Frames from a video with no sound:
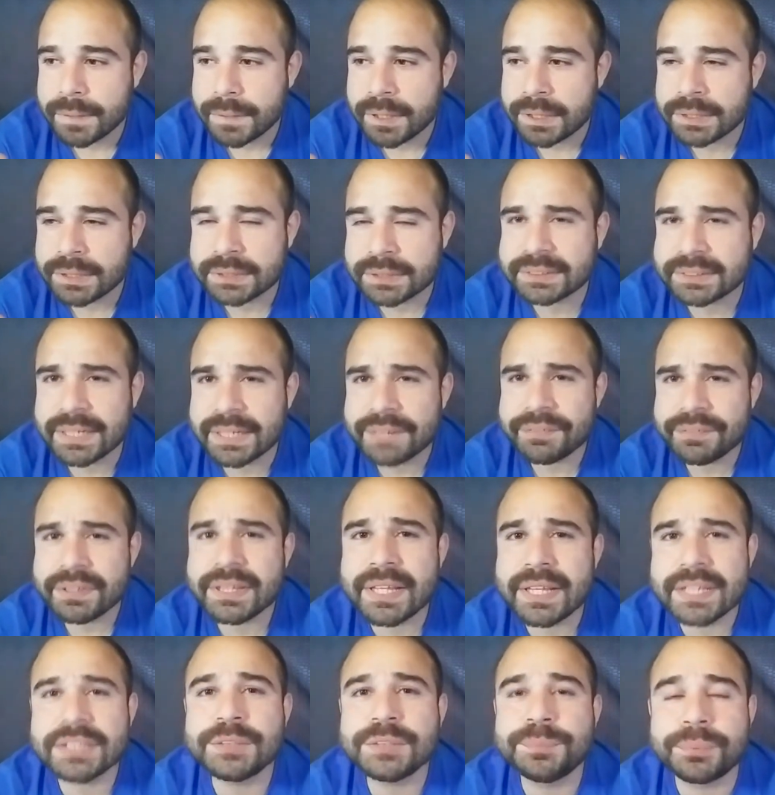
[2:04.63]
it's
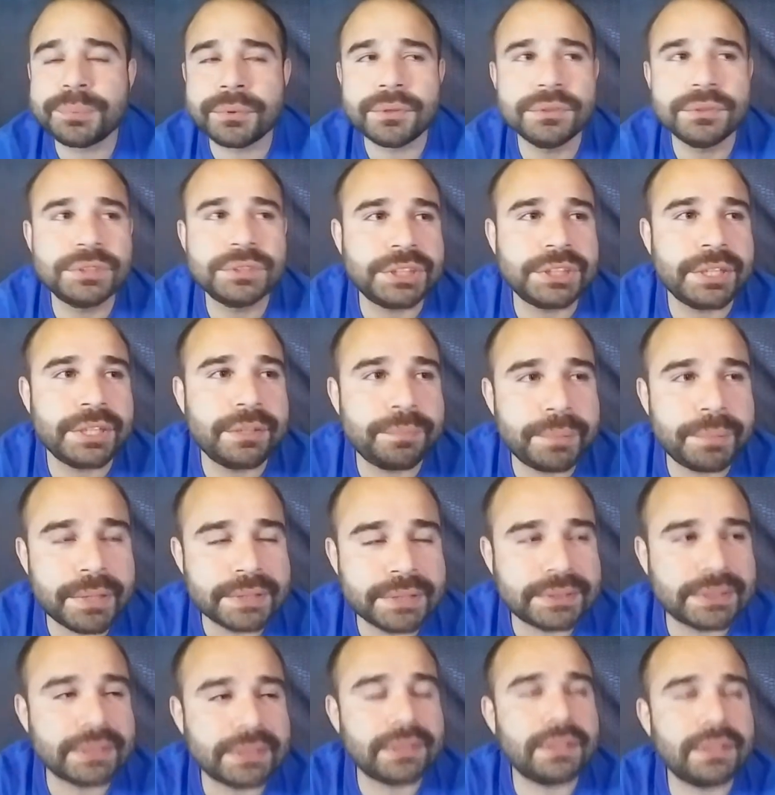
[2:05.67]
everything is bullshit,
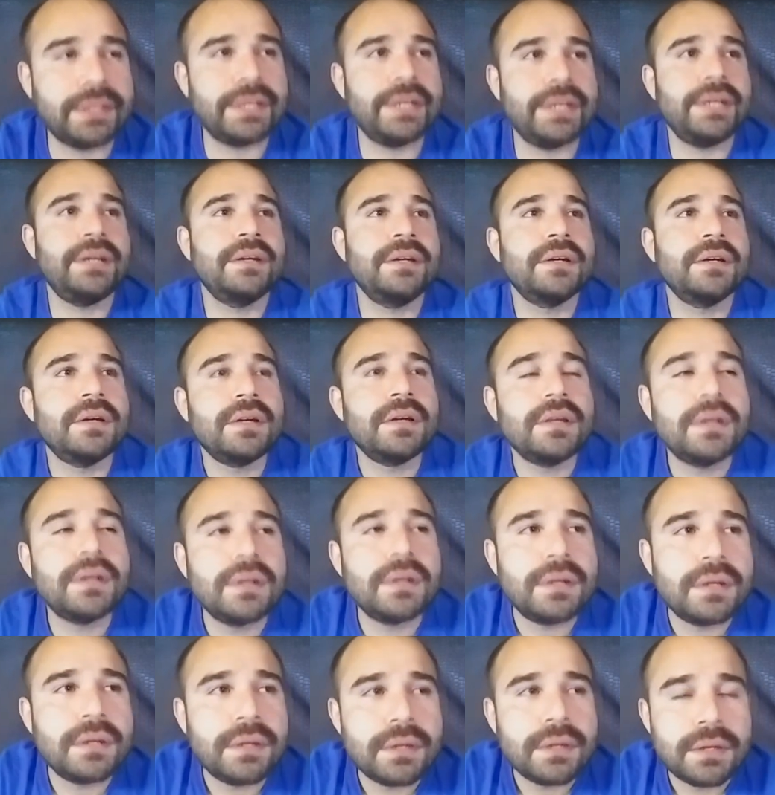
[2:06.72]
basically.
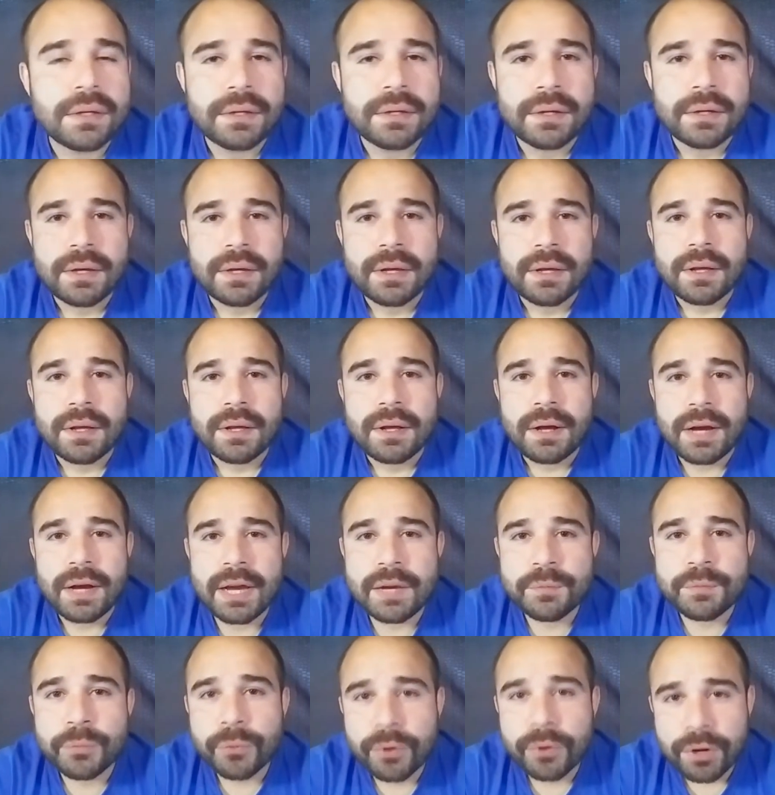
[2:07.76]
I
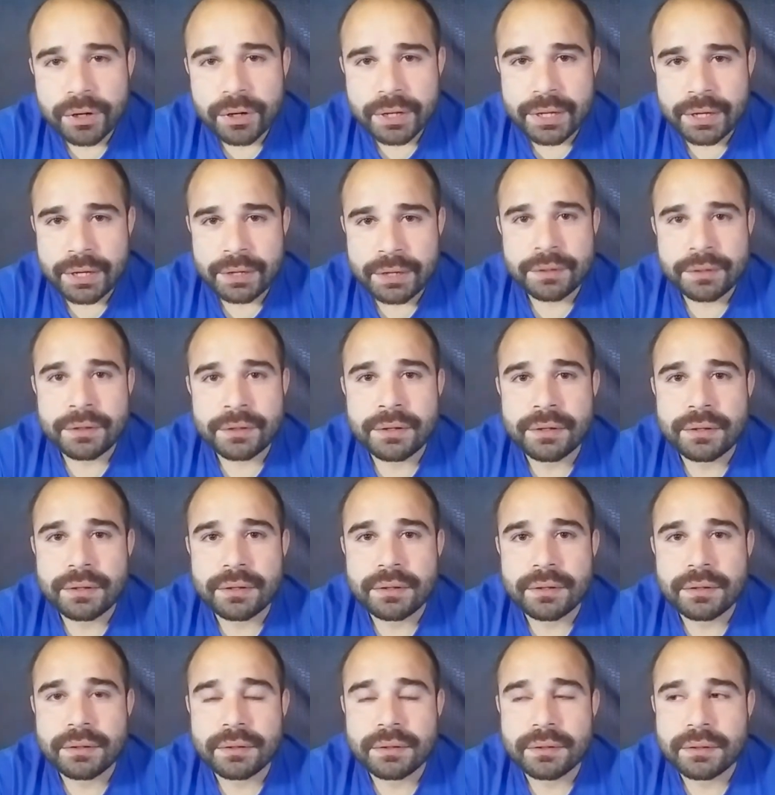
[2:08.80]
am working
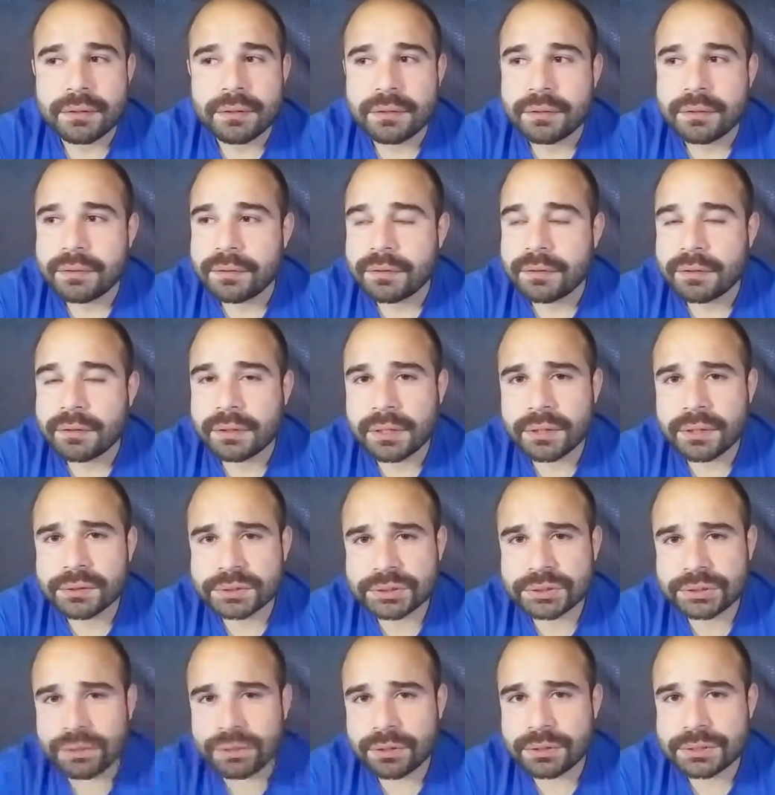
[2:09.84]

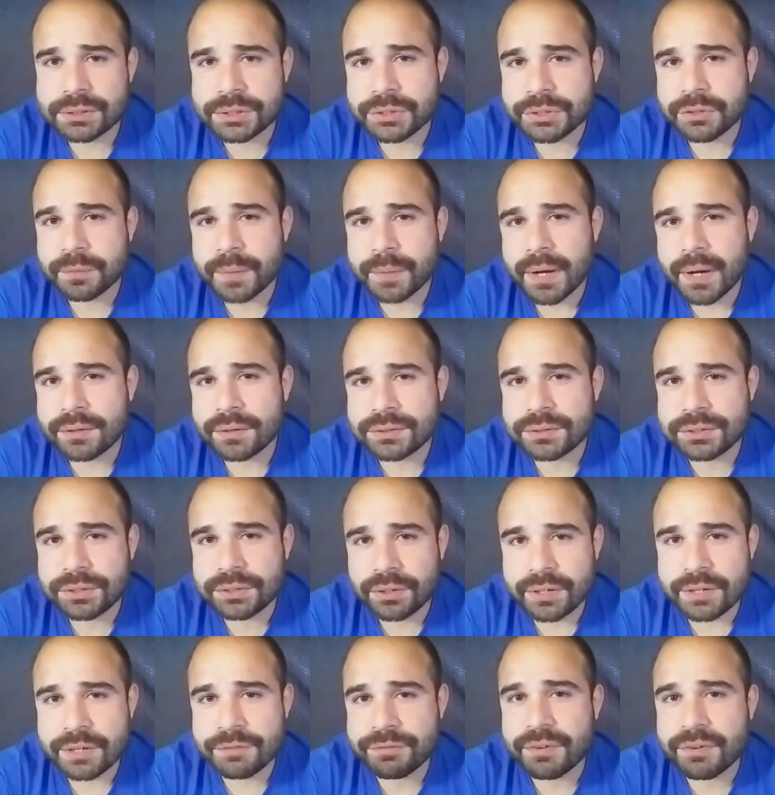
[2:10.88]
closer to about
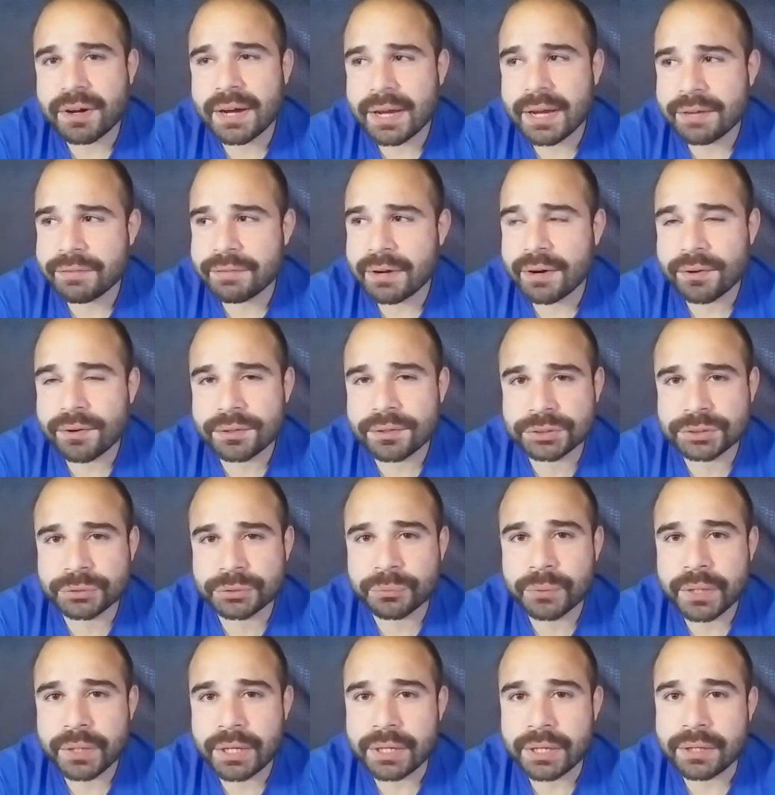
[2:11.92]
35 hours a
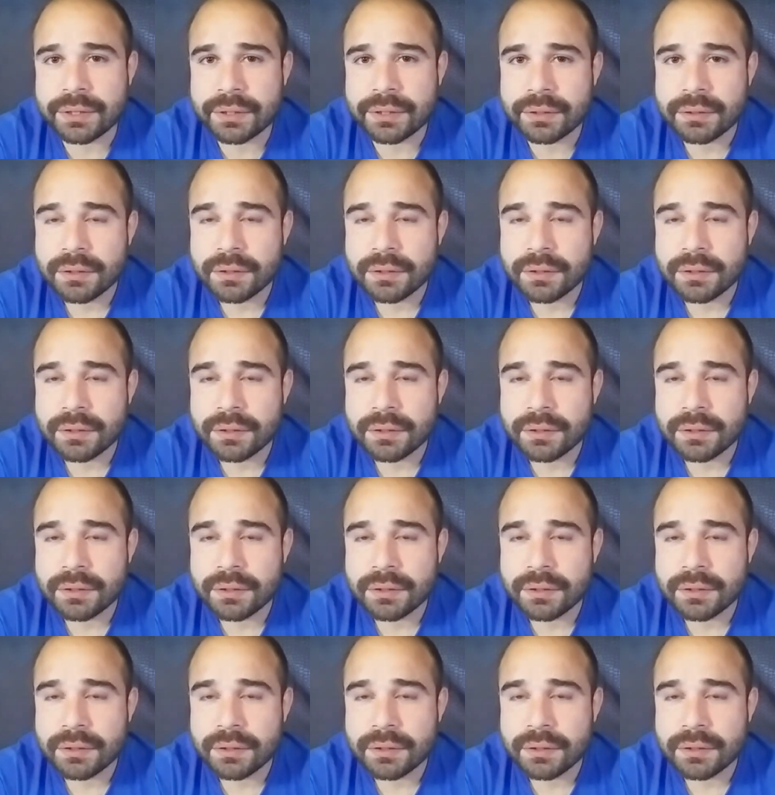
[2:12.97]
week.